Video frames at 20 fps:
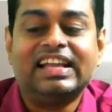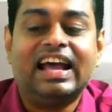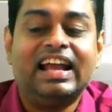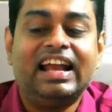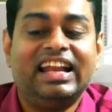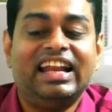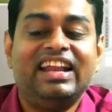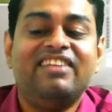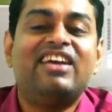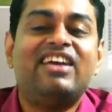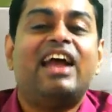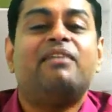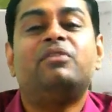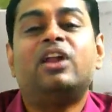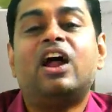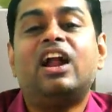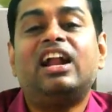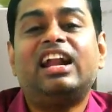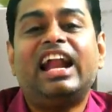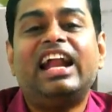Anyway, I am
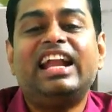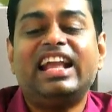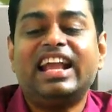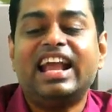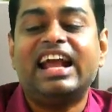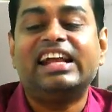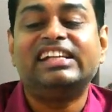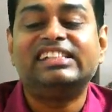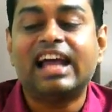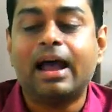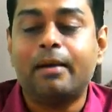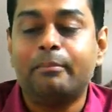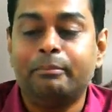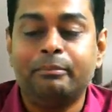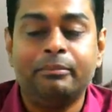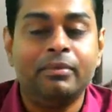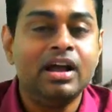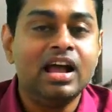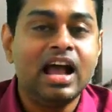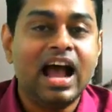not writing
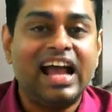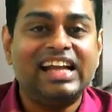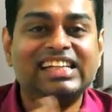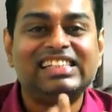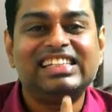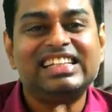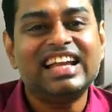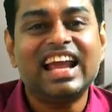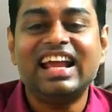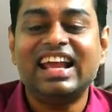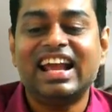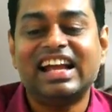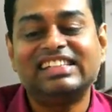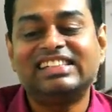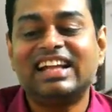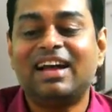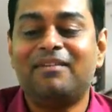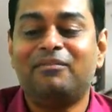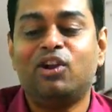exam, ICI exam.